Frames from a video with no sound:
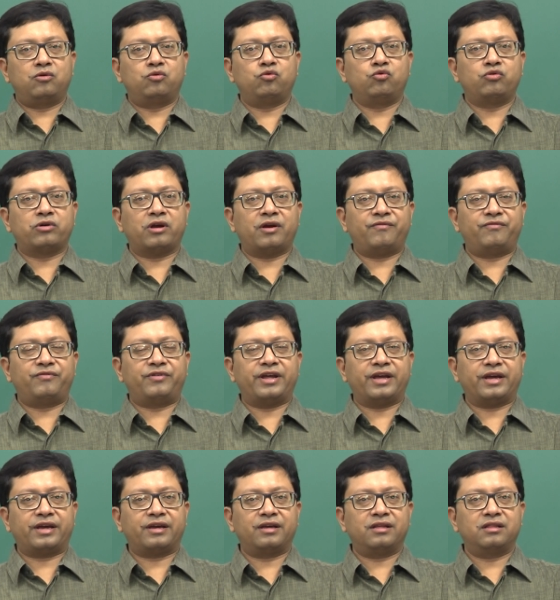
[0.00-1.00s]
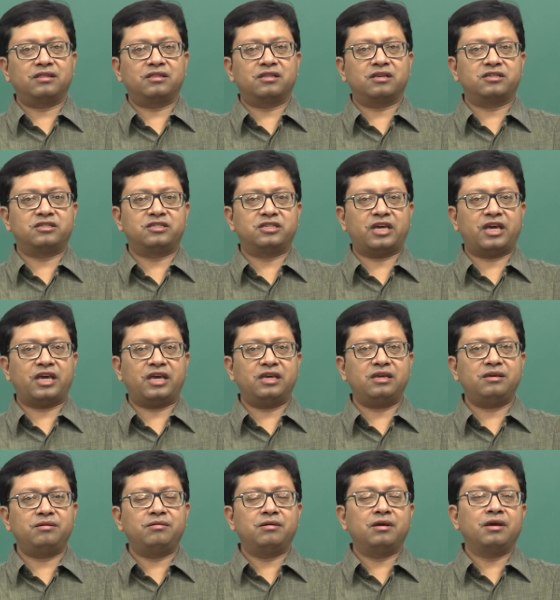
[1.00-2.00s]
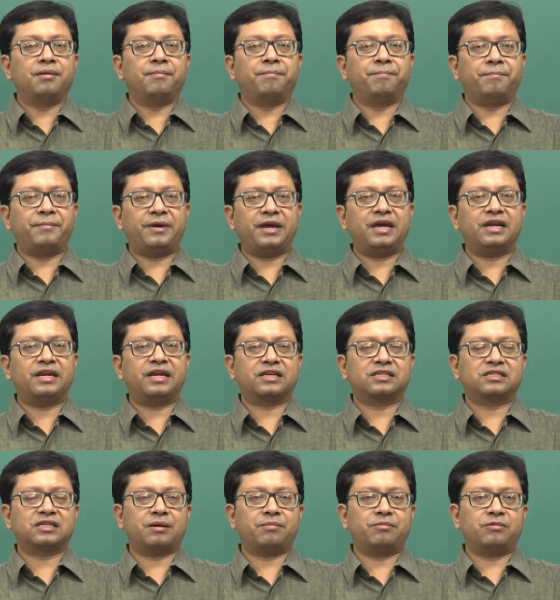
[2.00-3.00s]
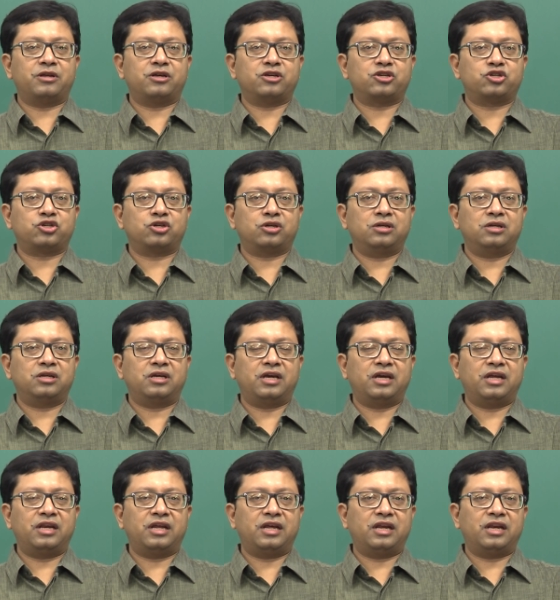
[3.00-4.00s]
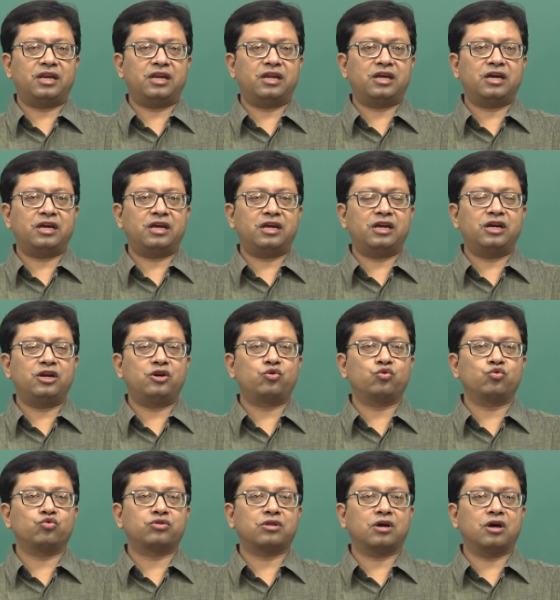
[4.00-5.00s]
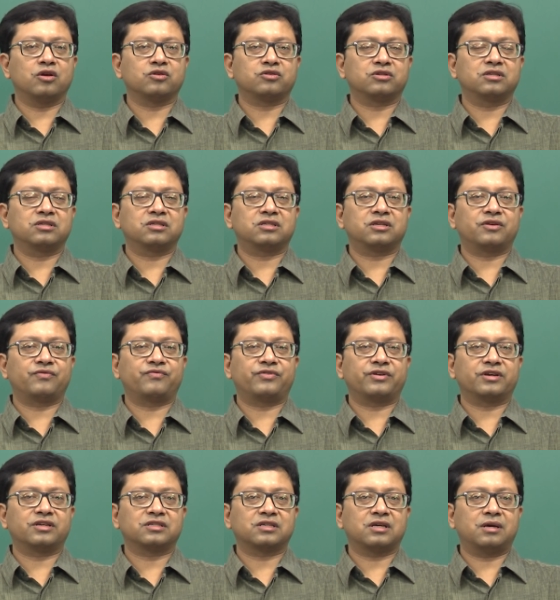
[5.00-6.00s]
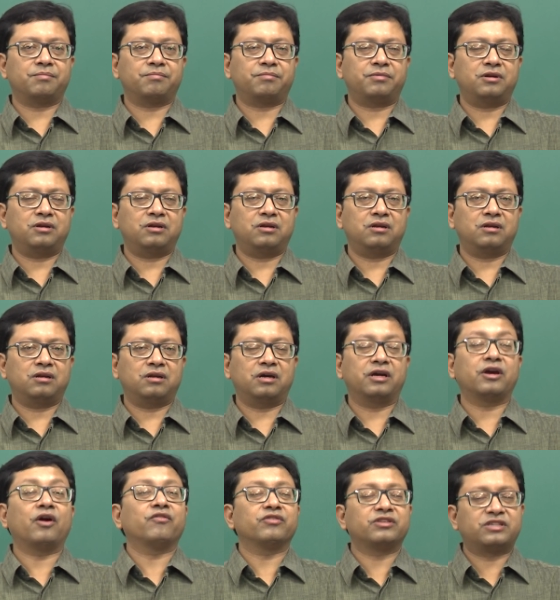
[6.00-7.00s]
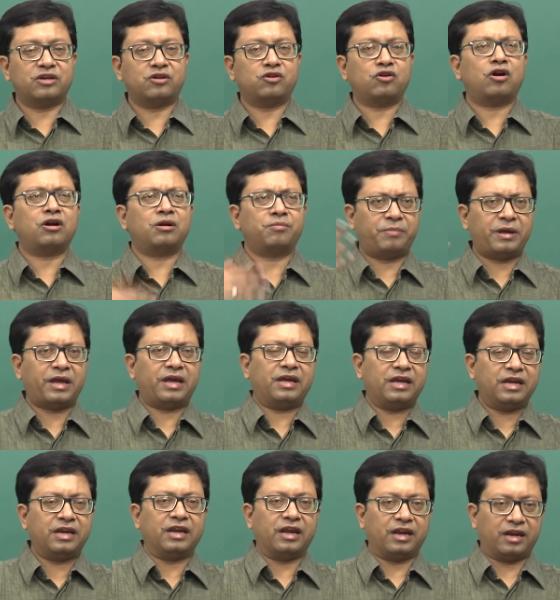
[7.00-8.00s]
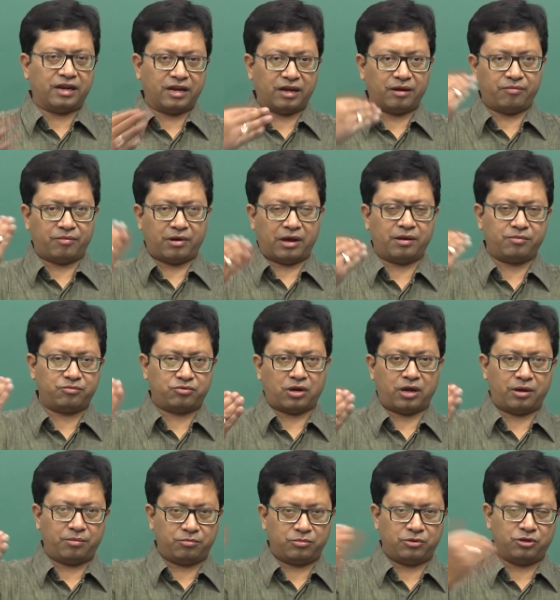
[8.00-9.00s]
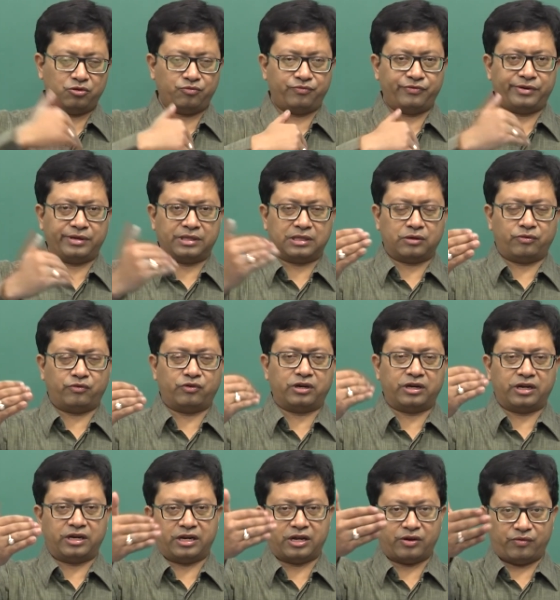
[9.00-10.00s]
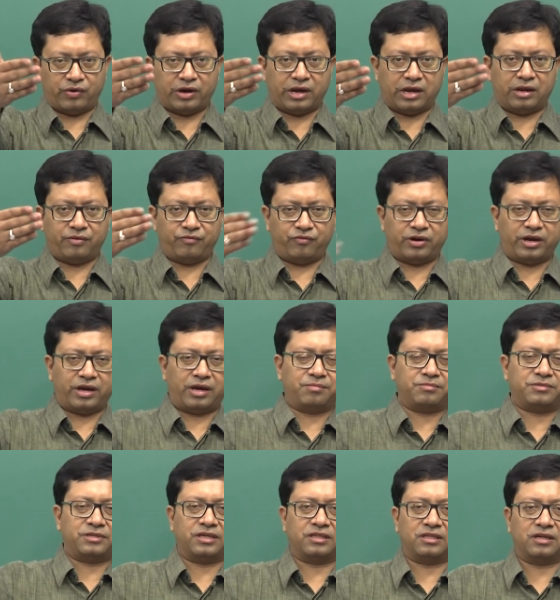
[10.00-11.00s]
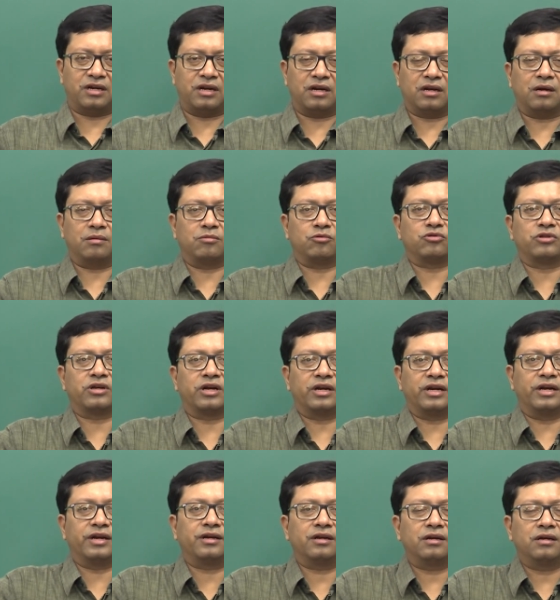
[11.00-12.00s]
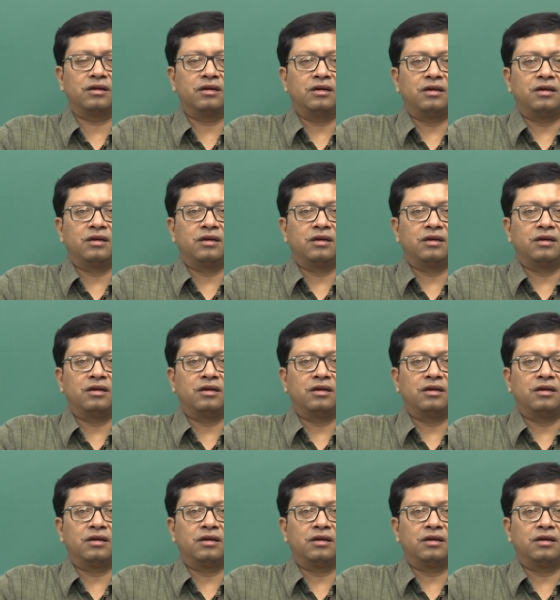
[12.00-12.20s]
who have taken the JEE main examination in India in 2000, say for example, not in India, I am using the word India, why I am saying that, I will come to that later.